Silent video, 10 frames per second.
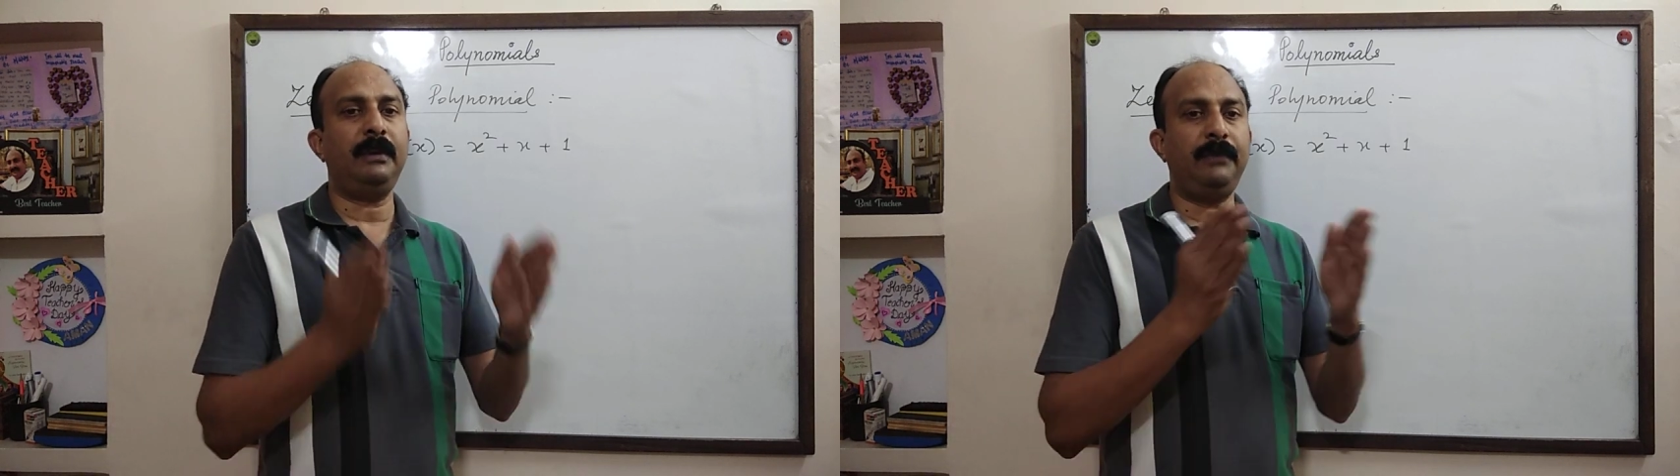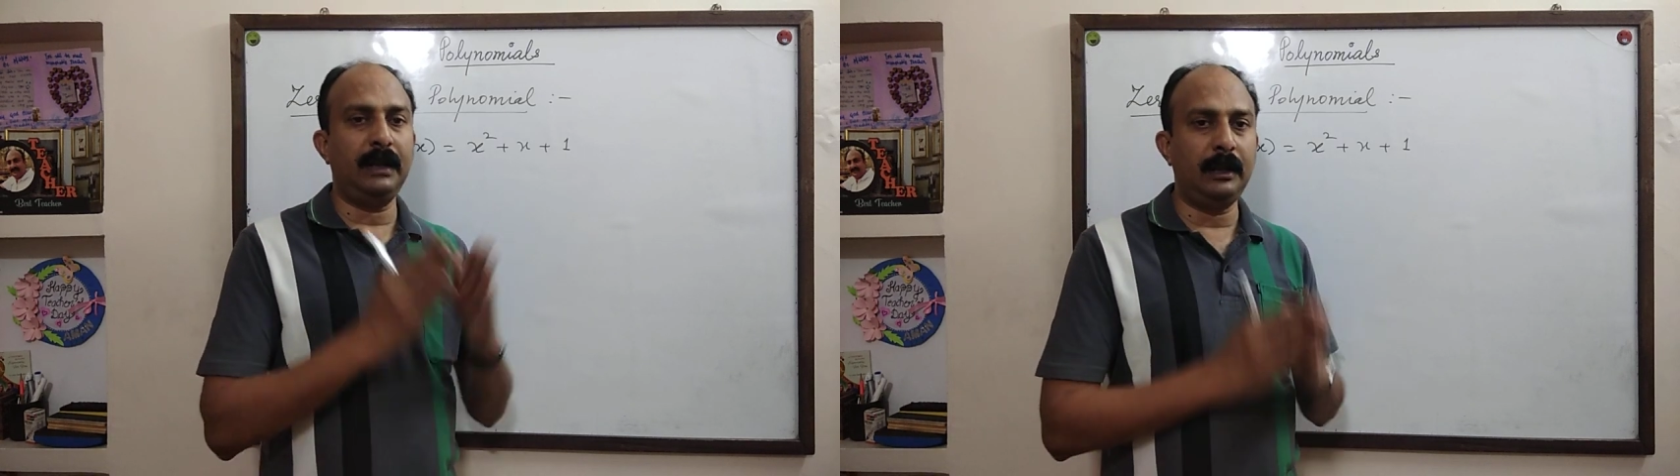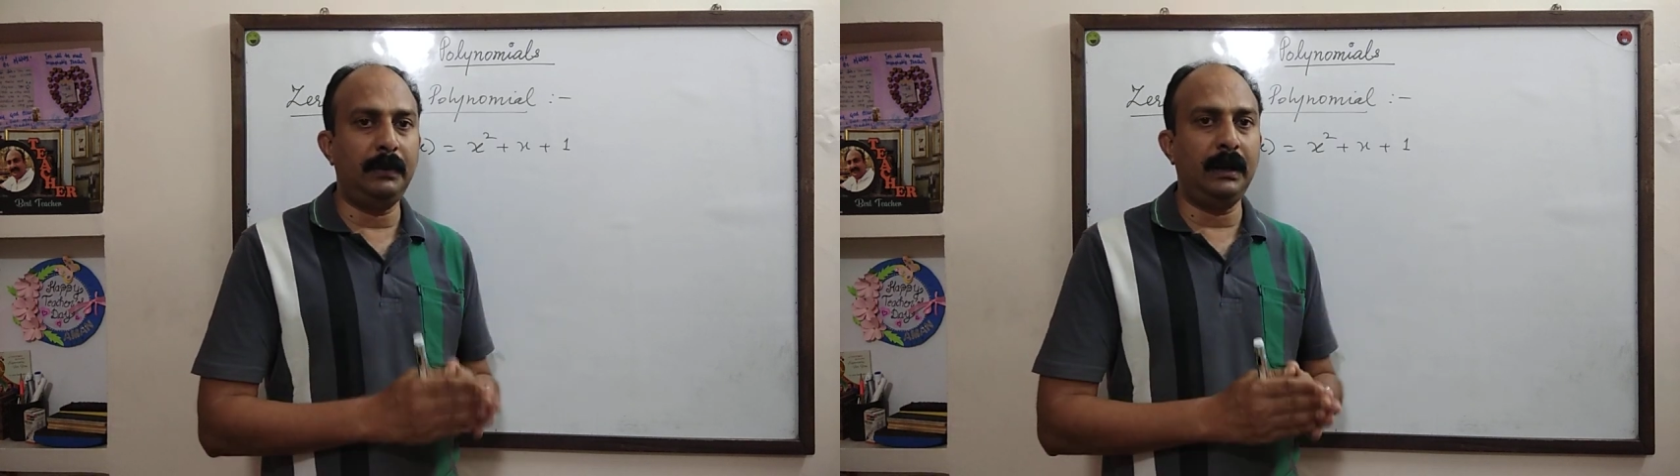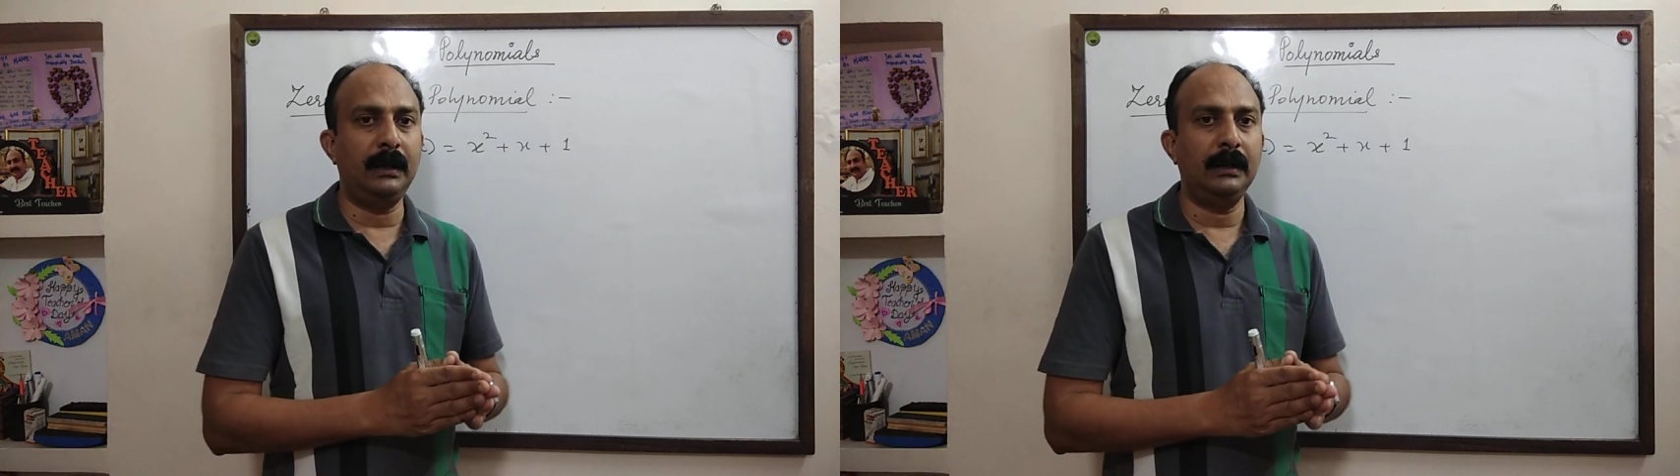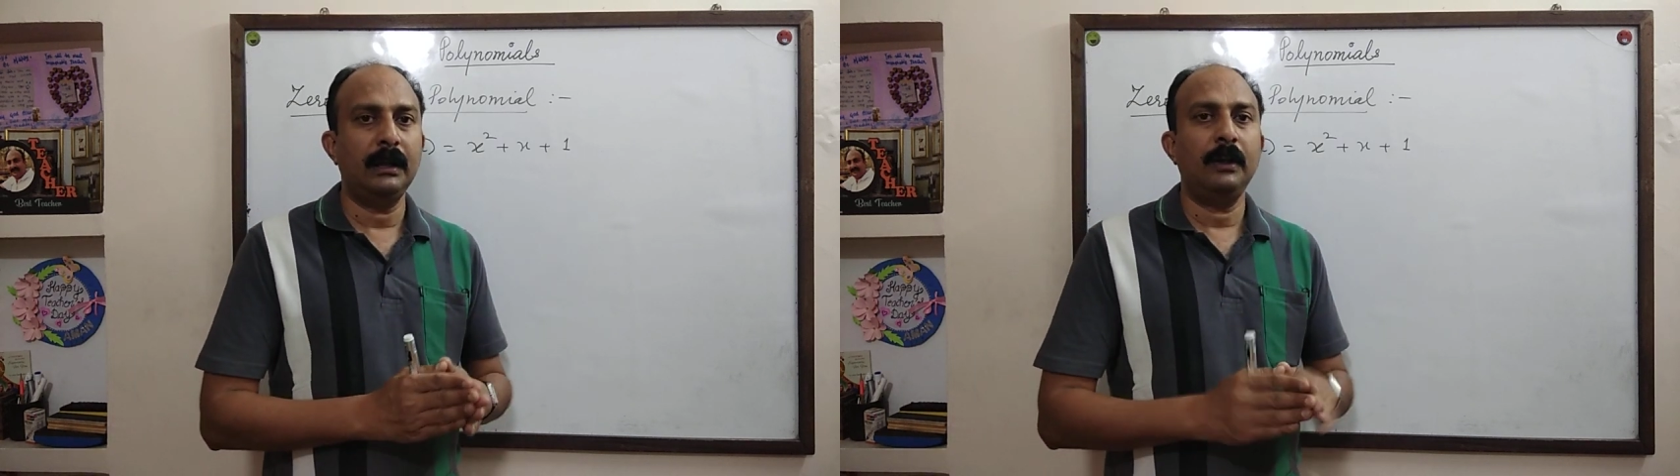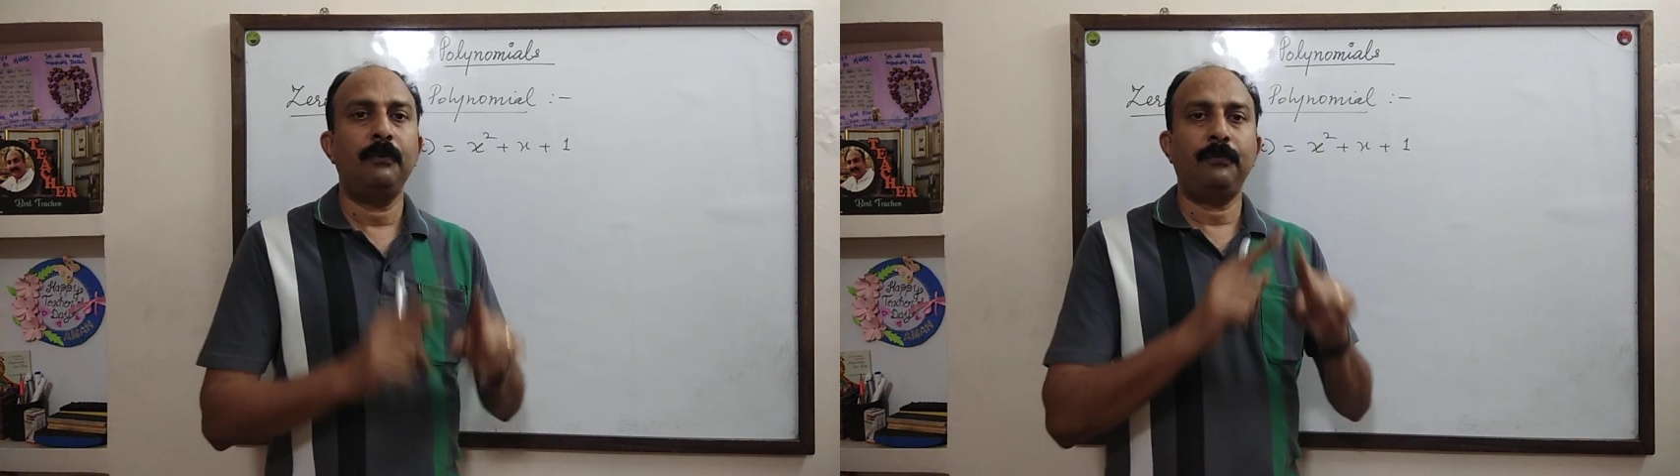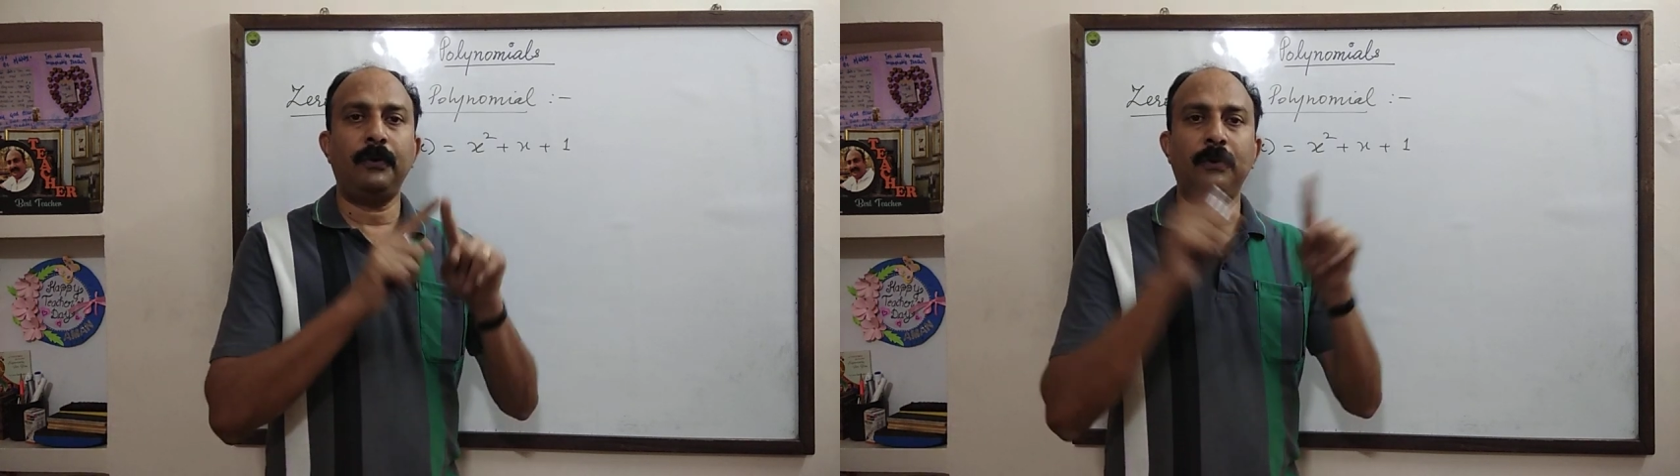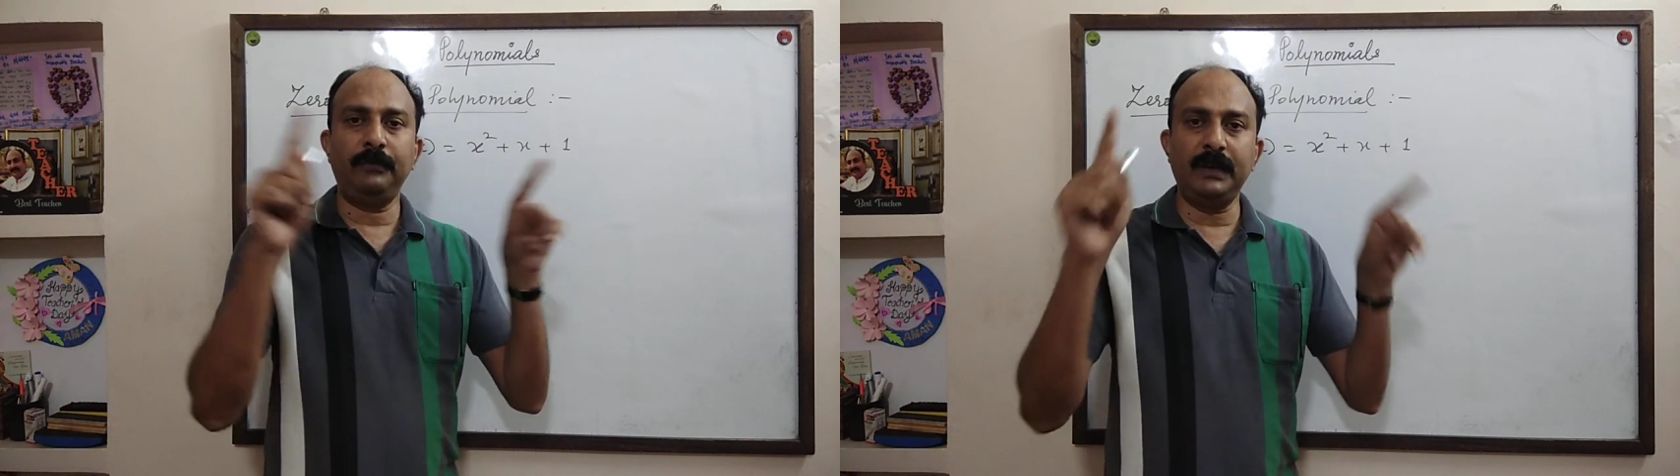the variable
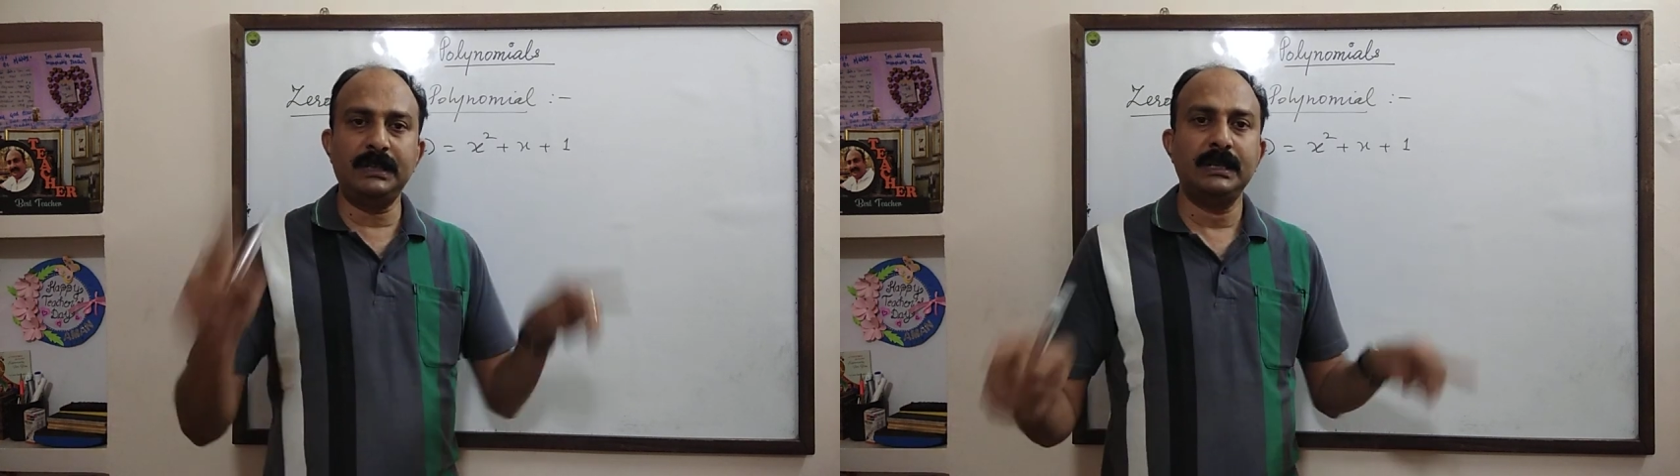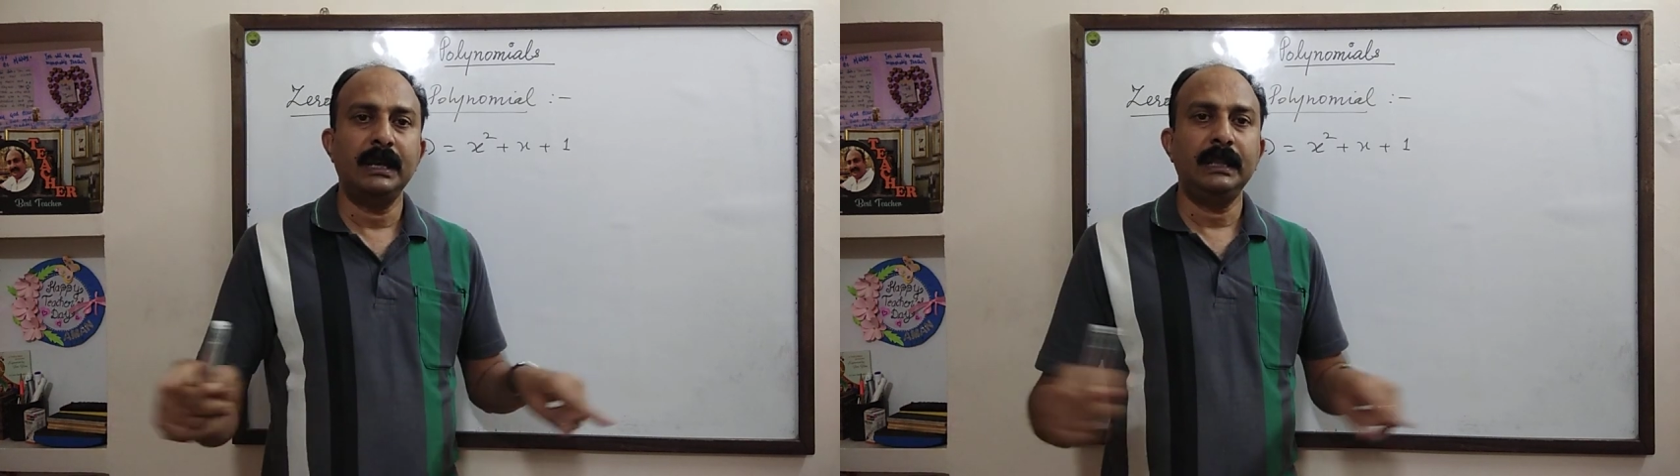for which